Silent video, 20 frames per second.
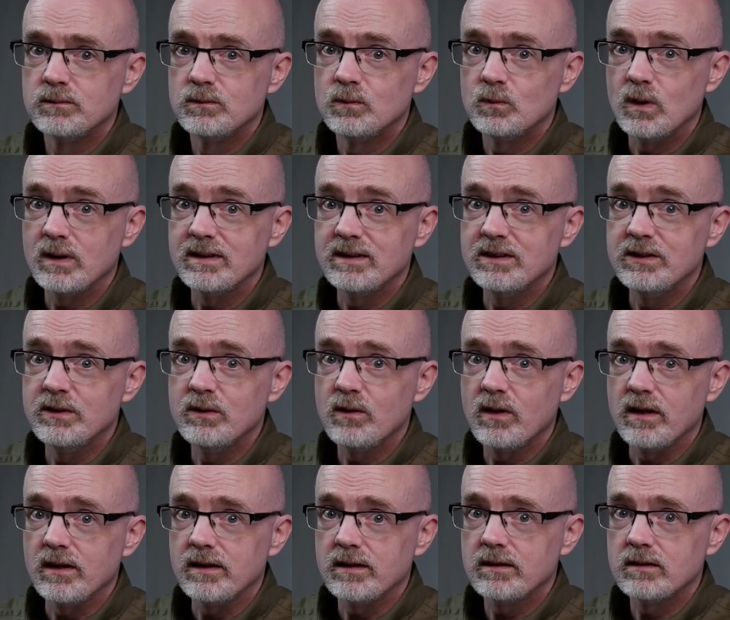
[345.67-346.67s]
What did you
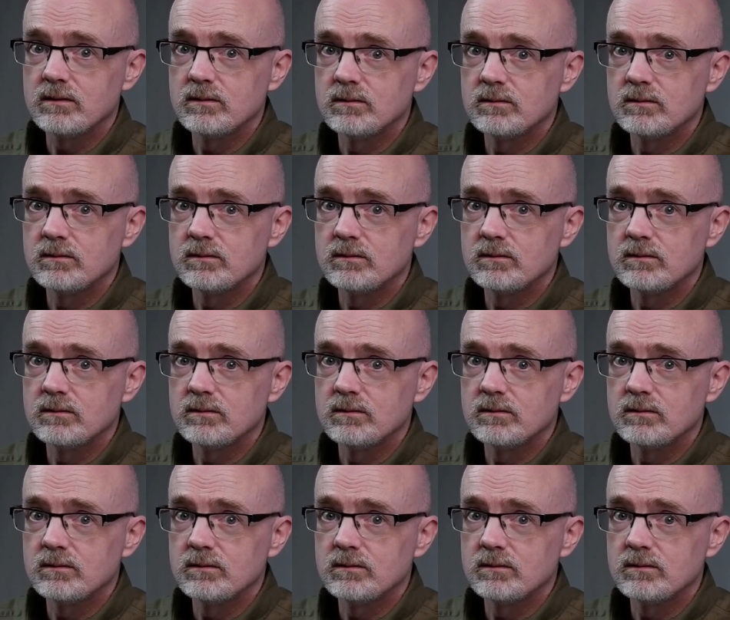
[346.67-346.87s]
think?